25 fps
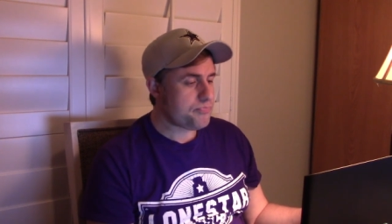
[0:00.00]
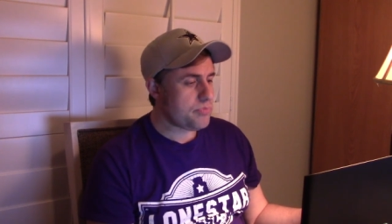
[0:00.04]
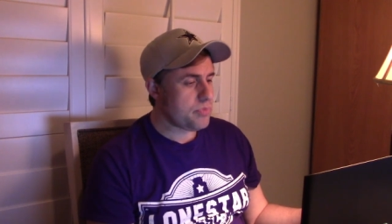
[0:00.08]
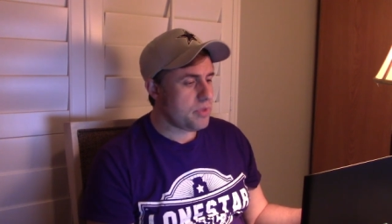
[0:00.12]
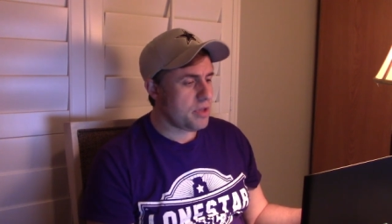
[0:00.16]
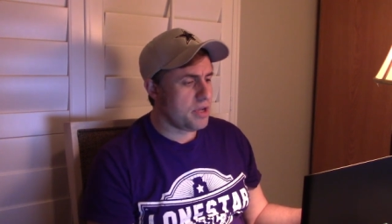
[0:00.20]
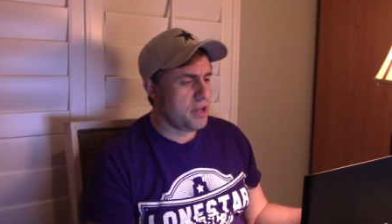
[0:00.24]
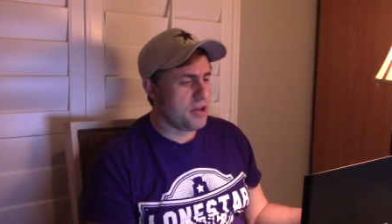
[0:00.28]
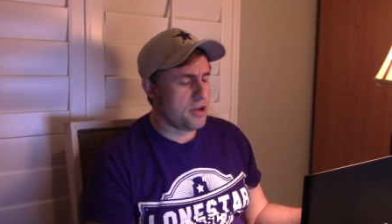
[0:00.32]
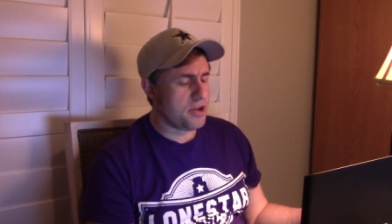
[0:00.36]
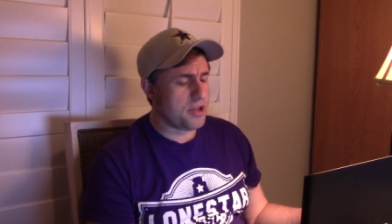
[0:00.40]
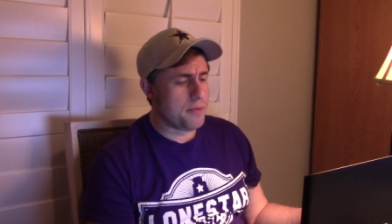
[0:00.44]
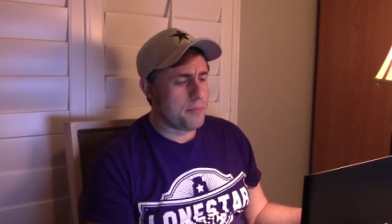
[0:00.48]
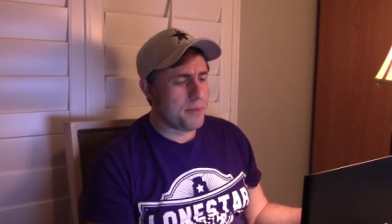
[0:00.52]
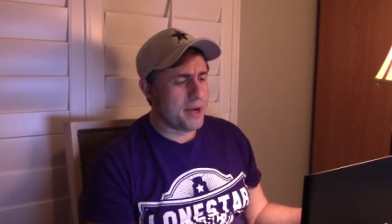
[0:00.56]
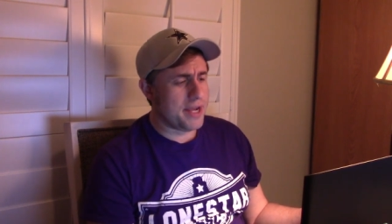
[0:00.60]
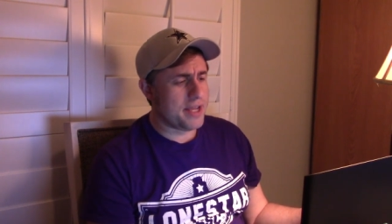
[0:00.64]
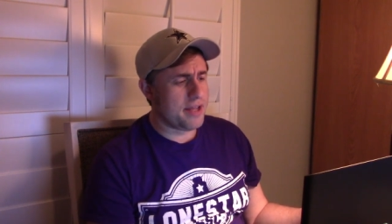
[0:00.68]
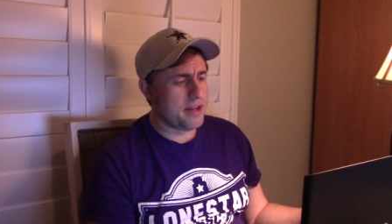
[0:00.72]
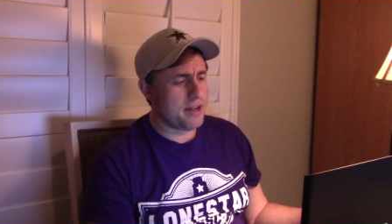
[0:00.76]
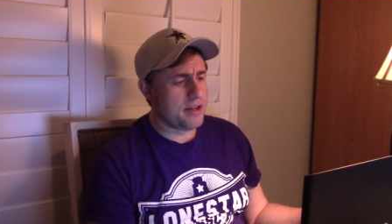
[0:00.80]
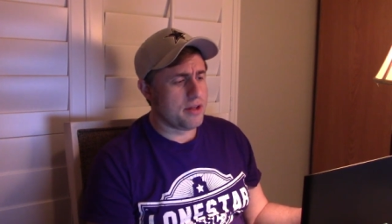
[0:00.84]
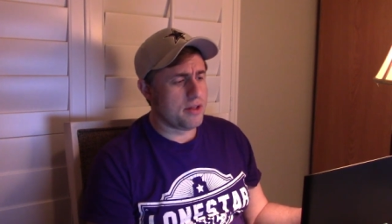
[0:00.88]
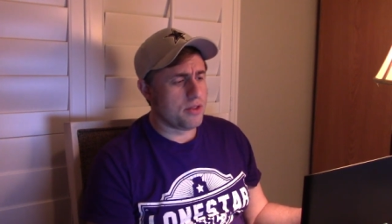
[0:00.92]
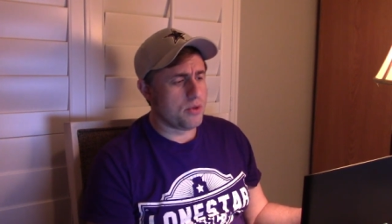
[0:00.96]
you might
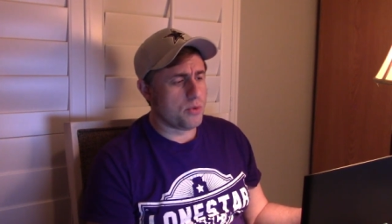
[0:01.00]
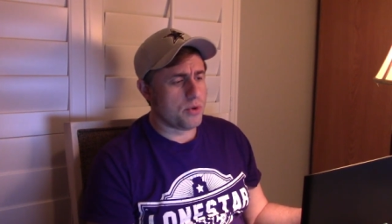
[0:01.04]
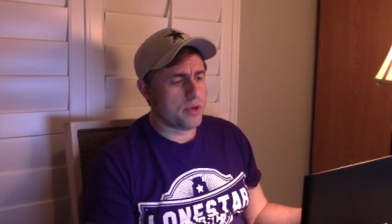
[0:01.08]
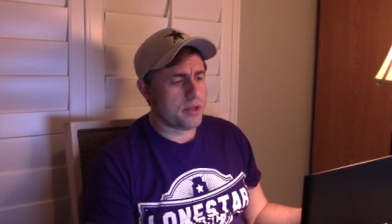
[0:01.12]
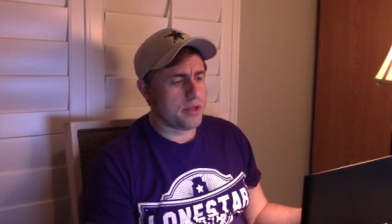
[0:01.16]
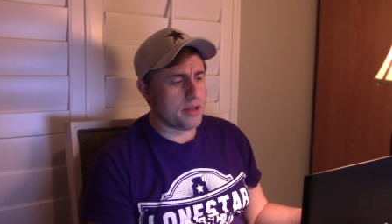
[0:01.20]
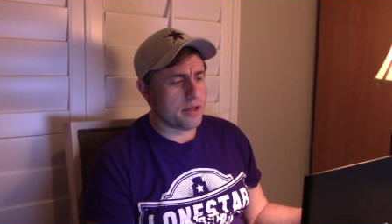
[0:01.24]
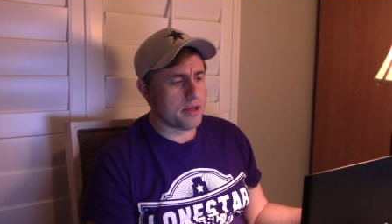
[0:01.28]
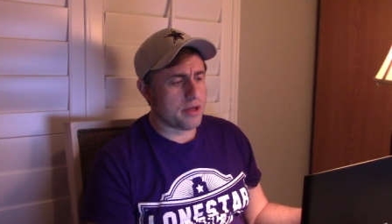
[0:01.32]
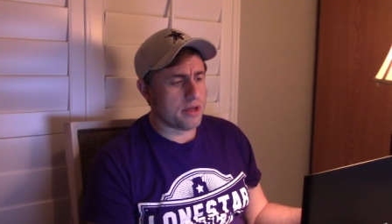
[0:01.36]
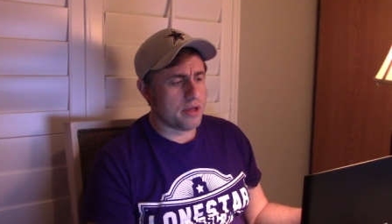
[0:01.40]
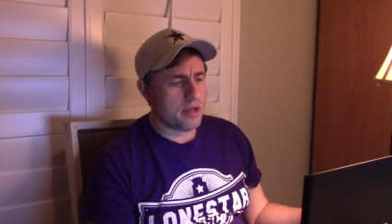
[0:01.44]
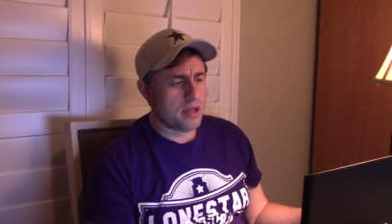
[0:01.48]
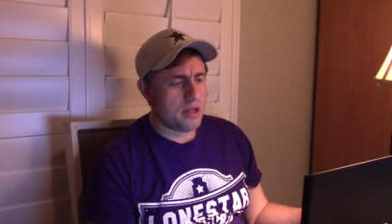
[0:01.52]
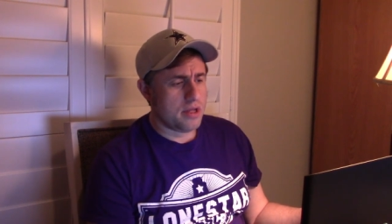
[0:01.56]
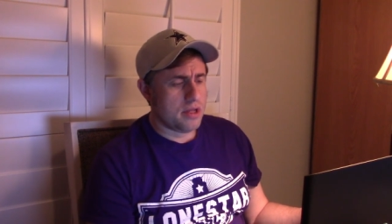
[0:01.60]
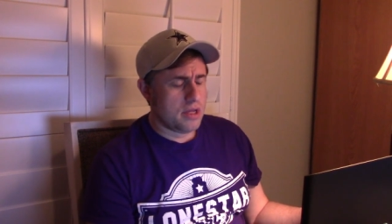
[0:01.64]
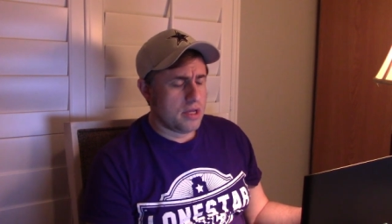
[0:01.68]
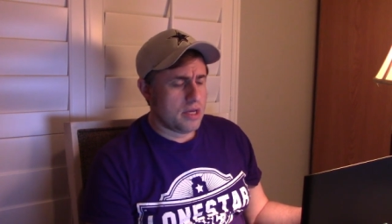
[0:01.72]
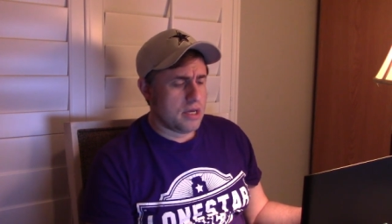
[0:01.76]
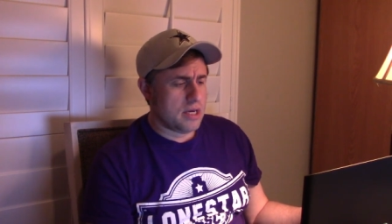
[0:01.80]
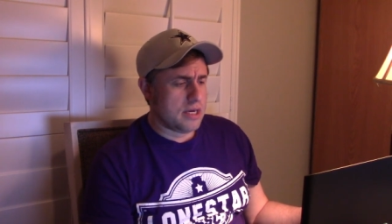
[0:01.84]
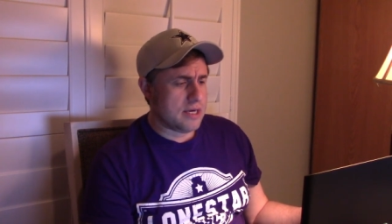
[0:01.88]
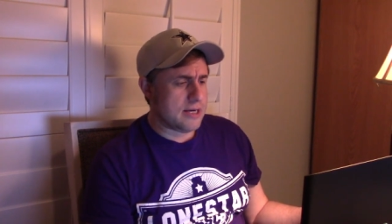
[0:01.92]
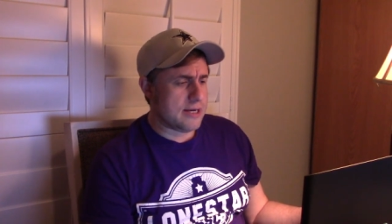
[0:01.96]
get another one there.
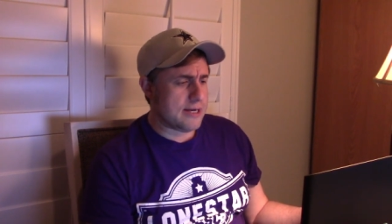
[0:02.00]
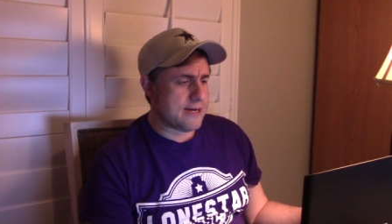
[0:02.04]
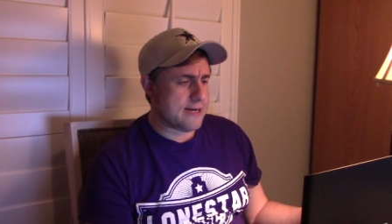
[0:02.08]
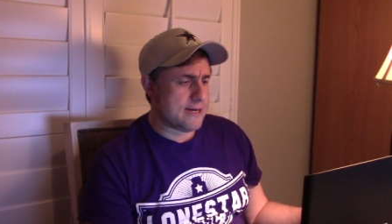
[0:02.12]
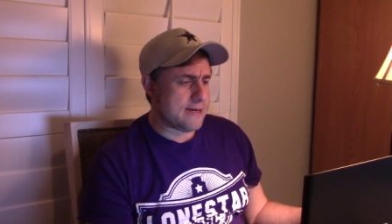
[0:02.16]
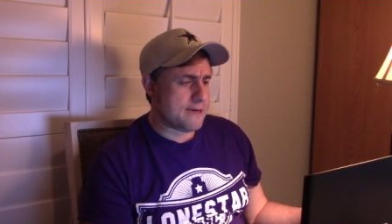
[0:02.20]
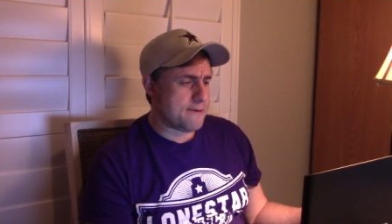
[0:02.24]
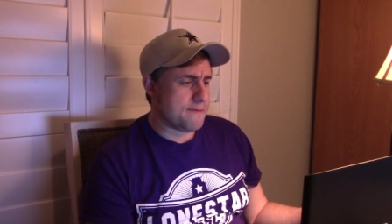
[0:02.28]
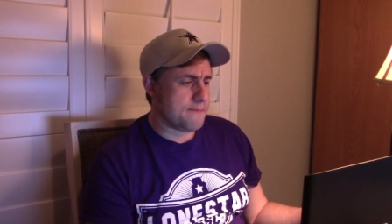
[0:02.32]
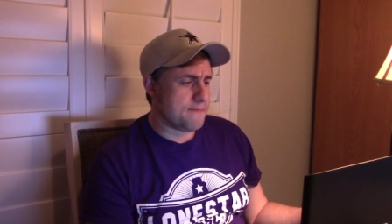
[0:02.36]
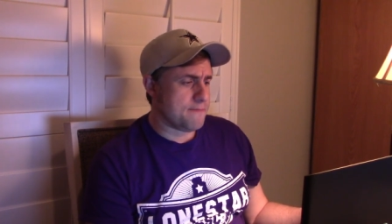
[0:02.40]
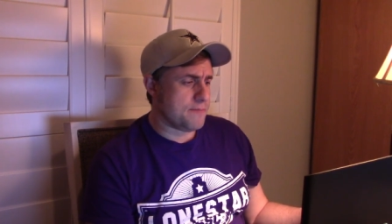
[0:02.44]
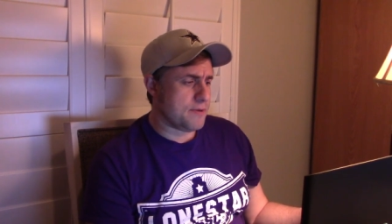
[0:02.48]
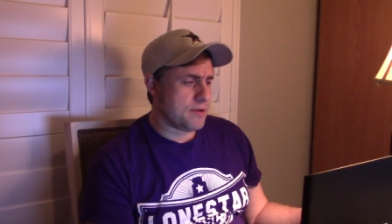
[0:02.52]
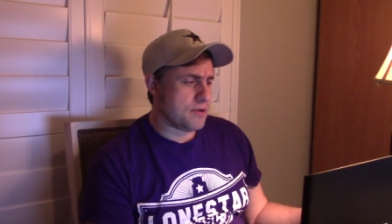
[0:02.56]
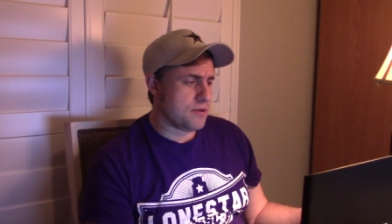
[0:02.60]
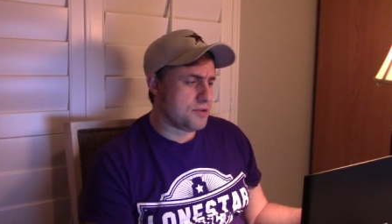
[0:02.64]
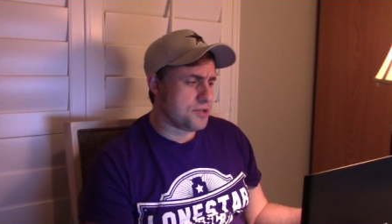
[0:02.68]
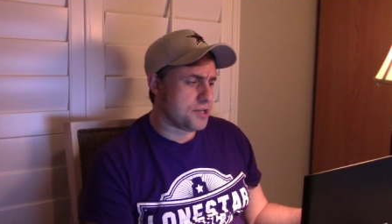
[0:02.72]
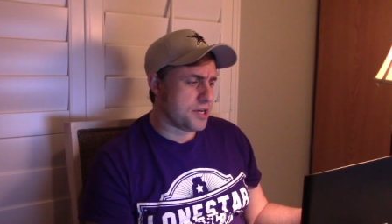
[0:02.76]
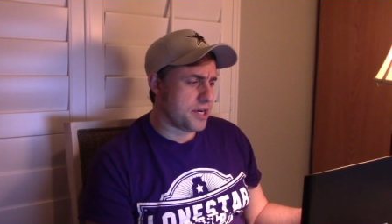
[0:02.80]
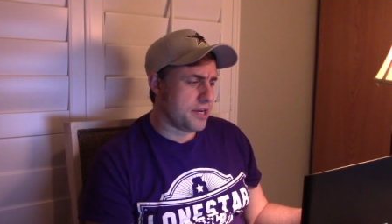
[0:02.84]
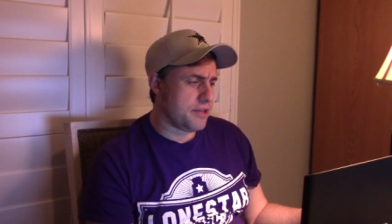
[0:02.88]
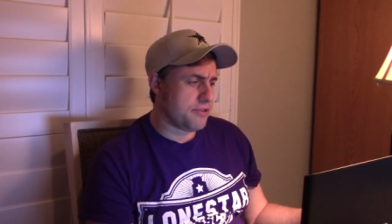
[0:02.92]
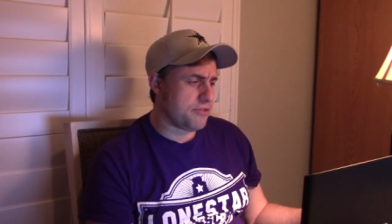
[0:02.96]
You know,
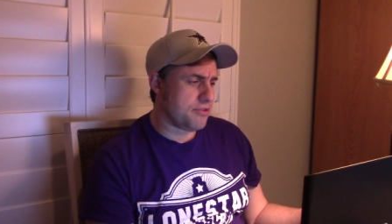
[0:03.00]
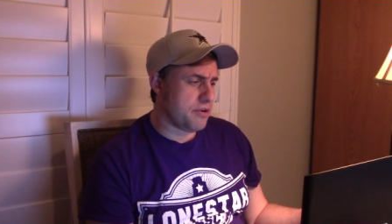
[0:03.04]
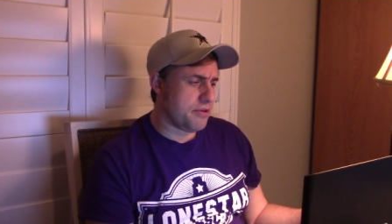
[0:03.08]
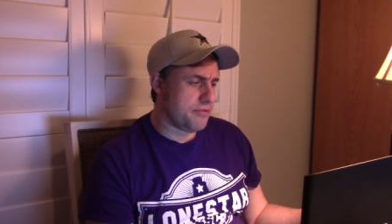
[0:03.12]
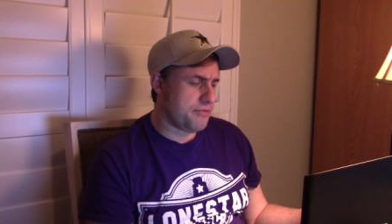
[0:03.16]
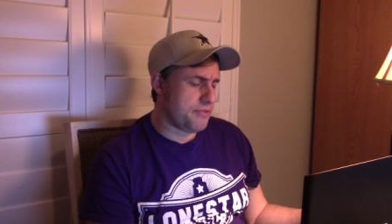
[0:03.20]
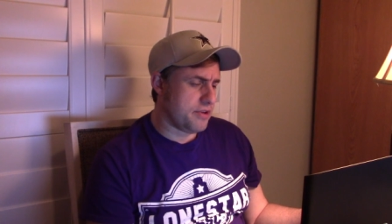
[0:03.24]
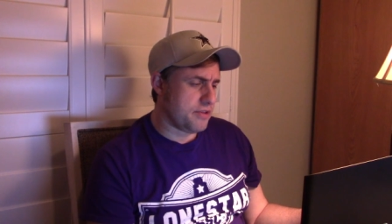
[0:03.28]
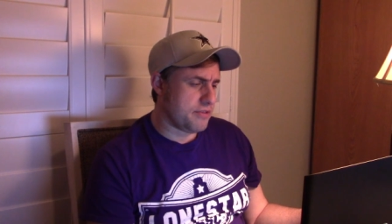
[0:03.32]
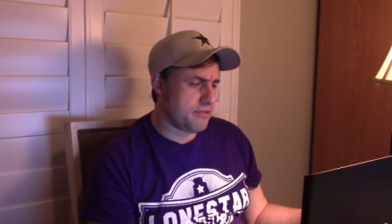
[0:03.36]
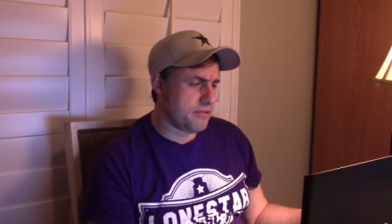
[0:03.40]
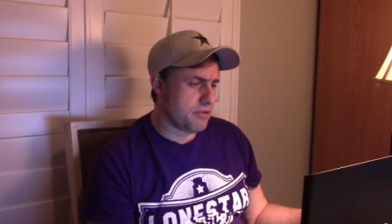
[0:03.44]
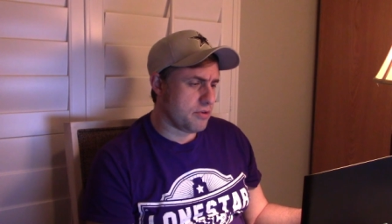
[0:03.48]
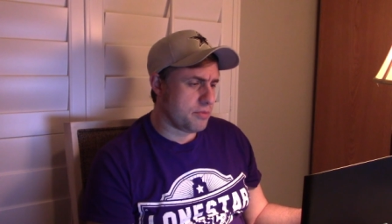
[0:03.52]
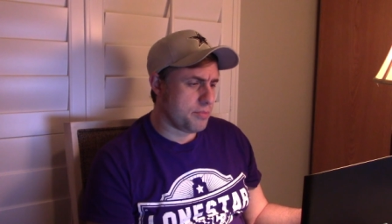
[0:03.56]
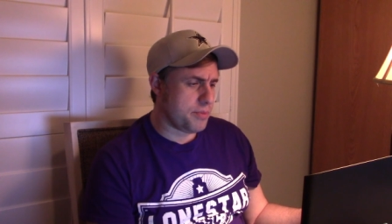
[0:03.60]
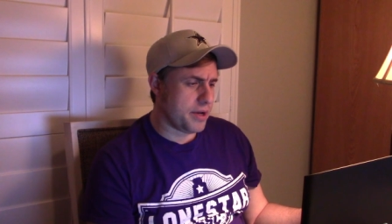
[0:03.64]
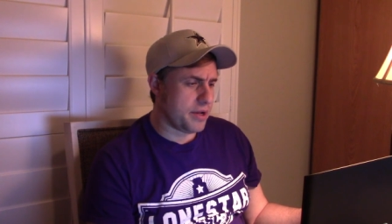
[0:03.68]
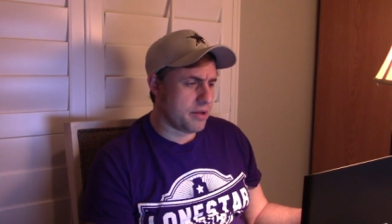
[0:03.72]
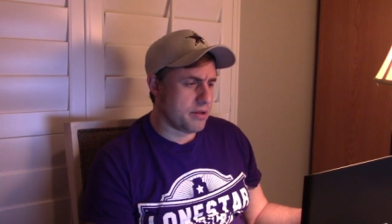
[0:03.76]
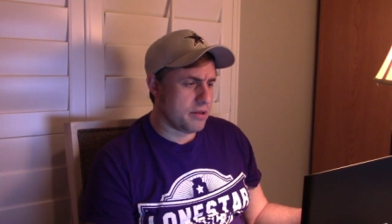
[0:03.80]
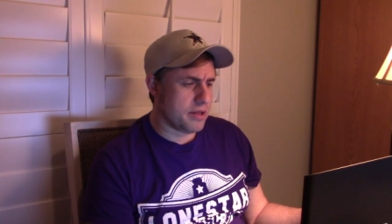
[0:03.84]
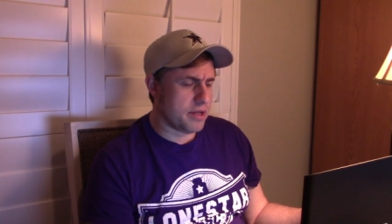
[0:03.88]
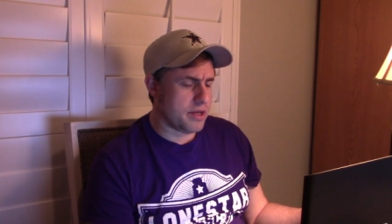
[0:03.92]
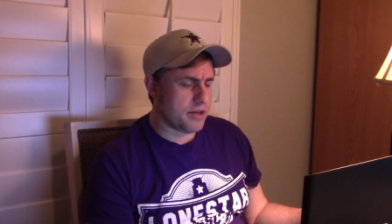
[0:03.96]
Giants offense looked
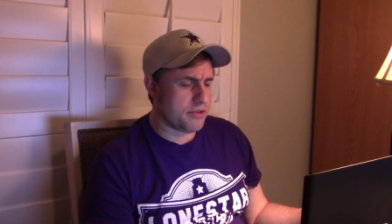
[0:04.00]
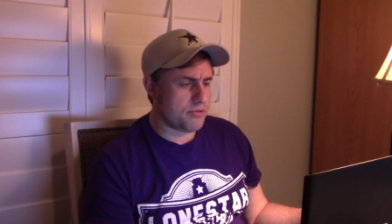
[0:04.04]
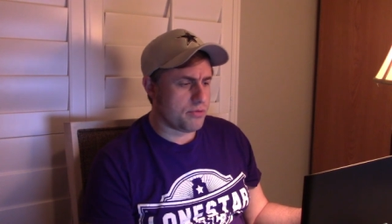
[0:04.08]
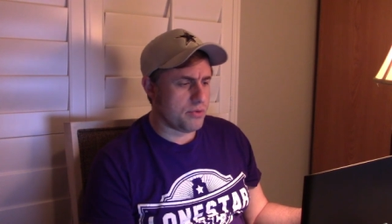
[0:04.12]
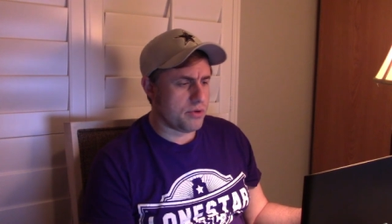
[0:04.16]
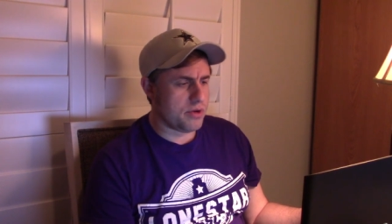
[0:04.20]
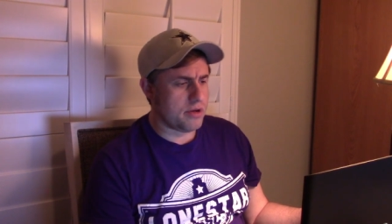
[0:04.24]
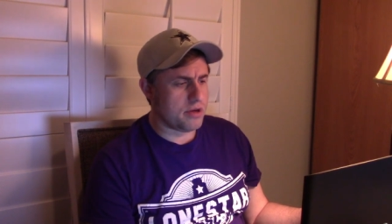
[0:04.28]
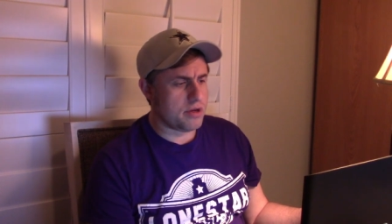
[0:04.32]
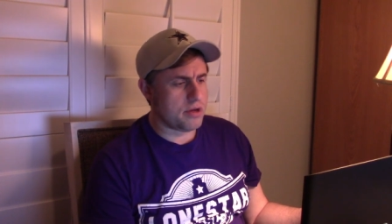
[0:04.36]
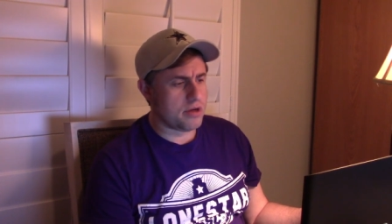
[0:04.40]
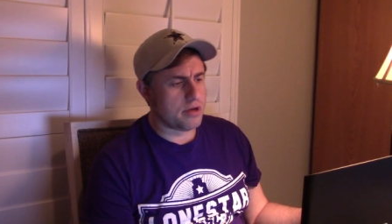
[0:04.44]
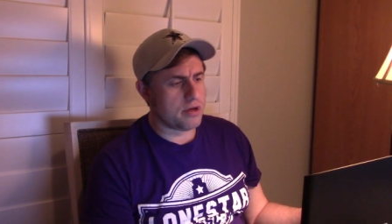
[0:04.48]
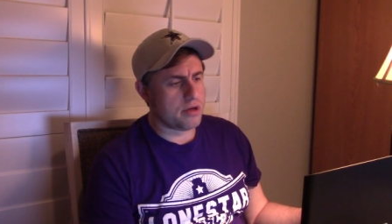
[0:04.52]
better last week.